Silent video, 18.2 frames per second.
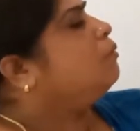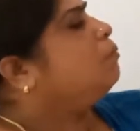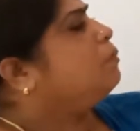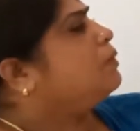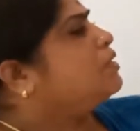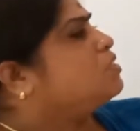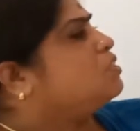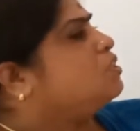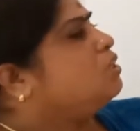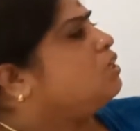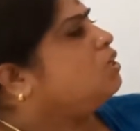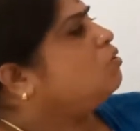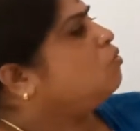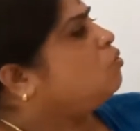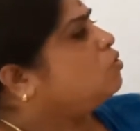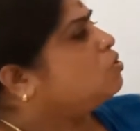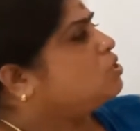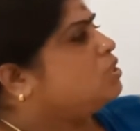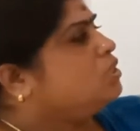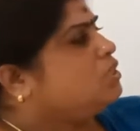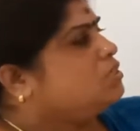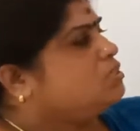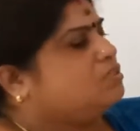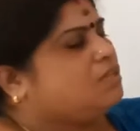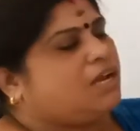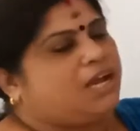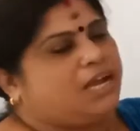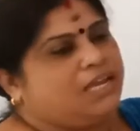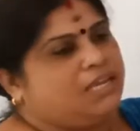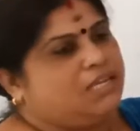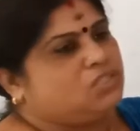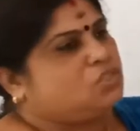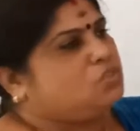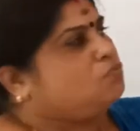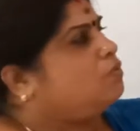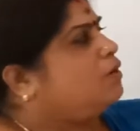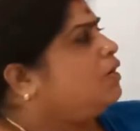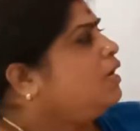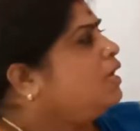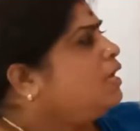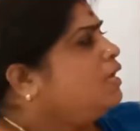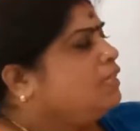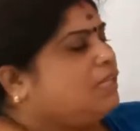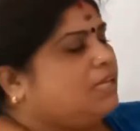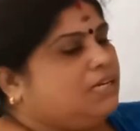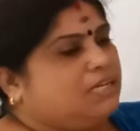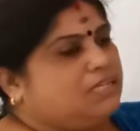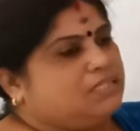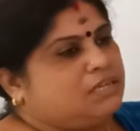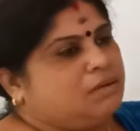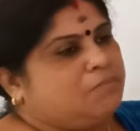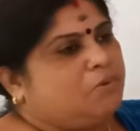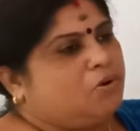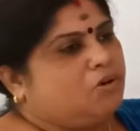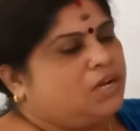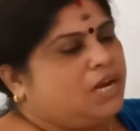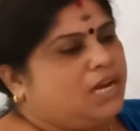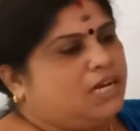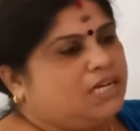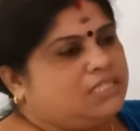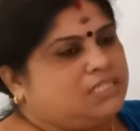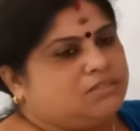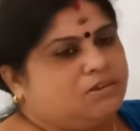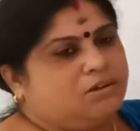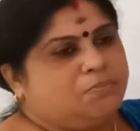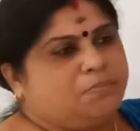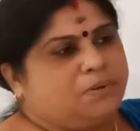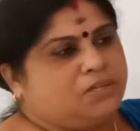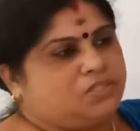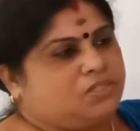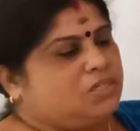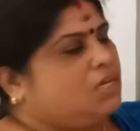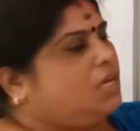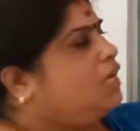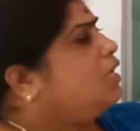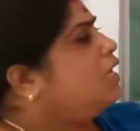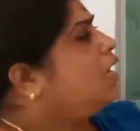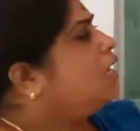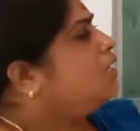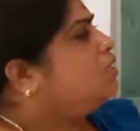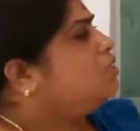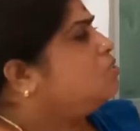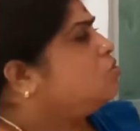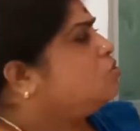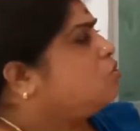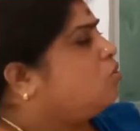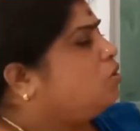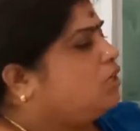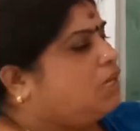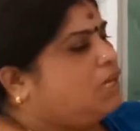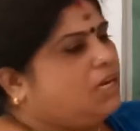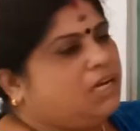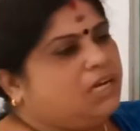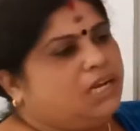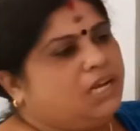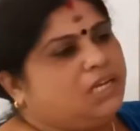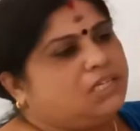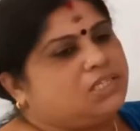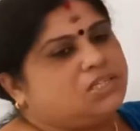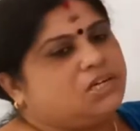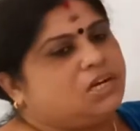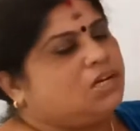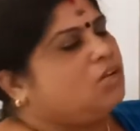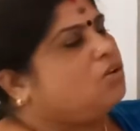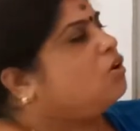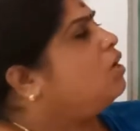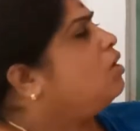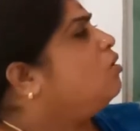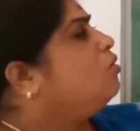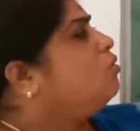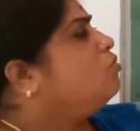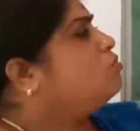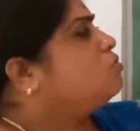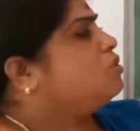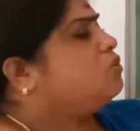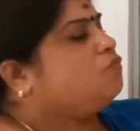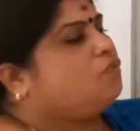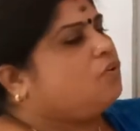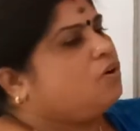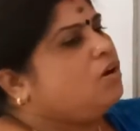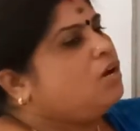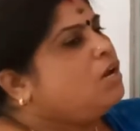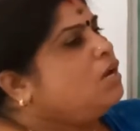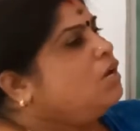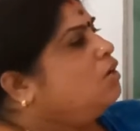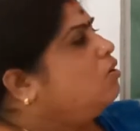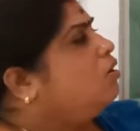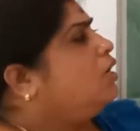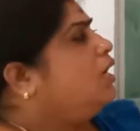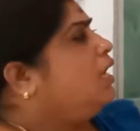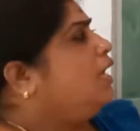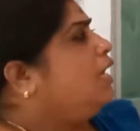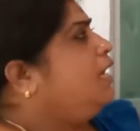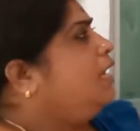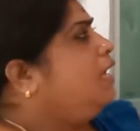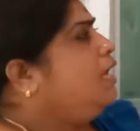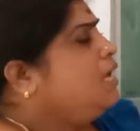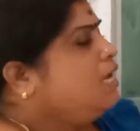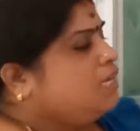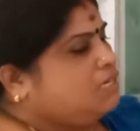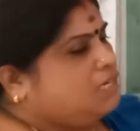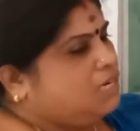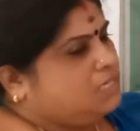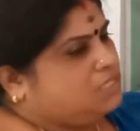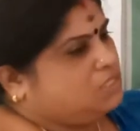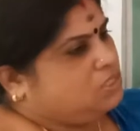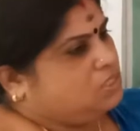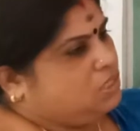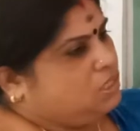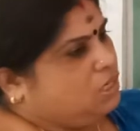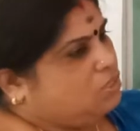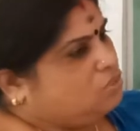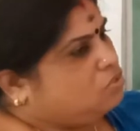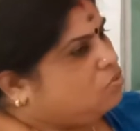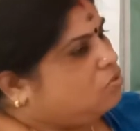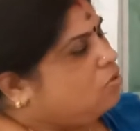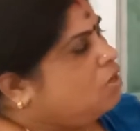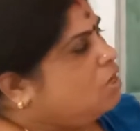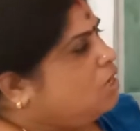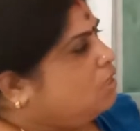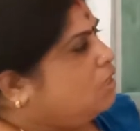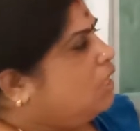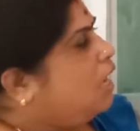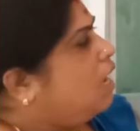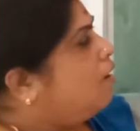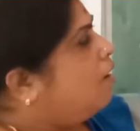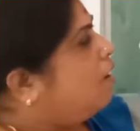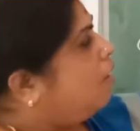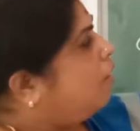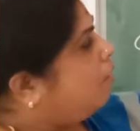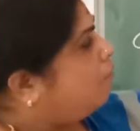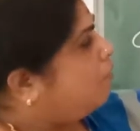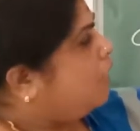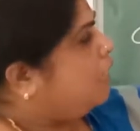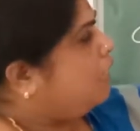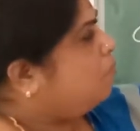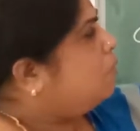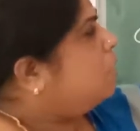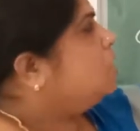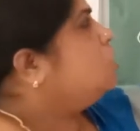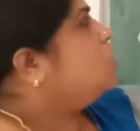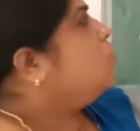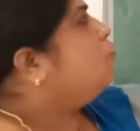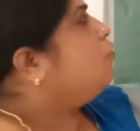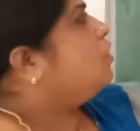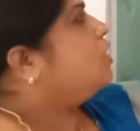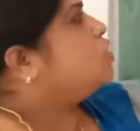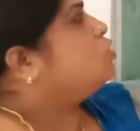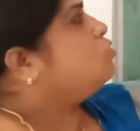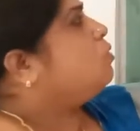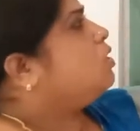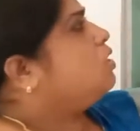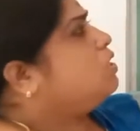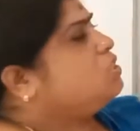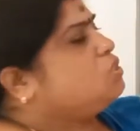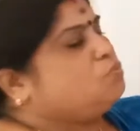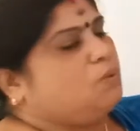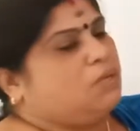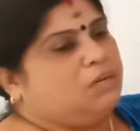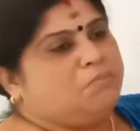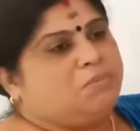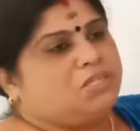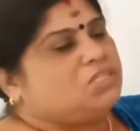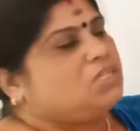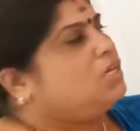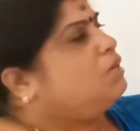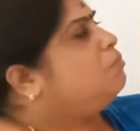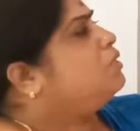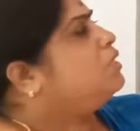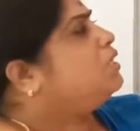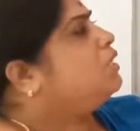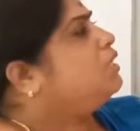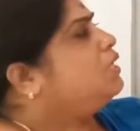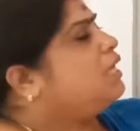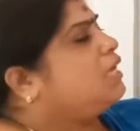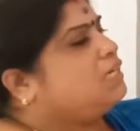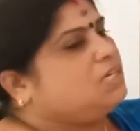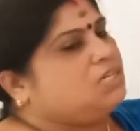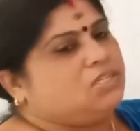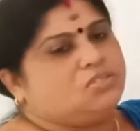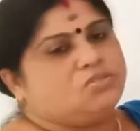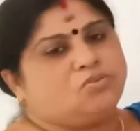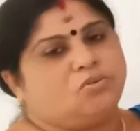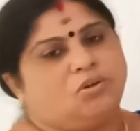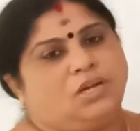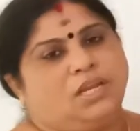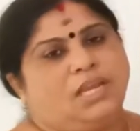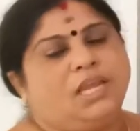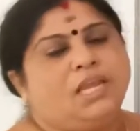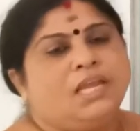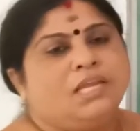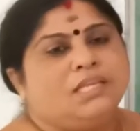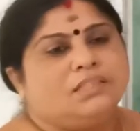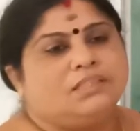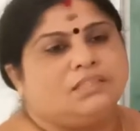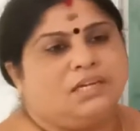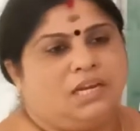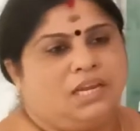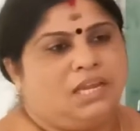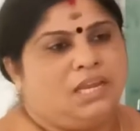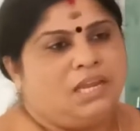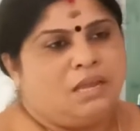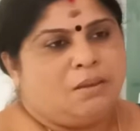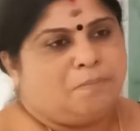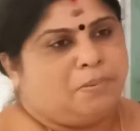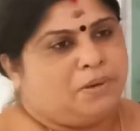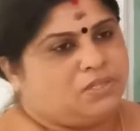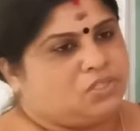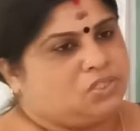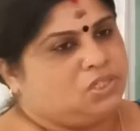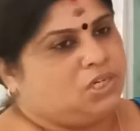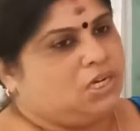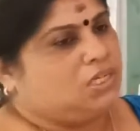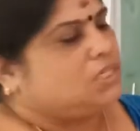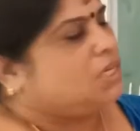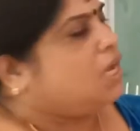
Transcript: present in ocean is the highest one, that is about 97%, and it is salty in nature and you cannot use it for your daily necessities. So the availability of fresh water is very much limited, that it is only 3%,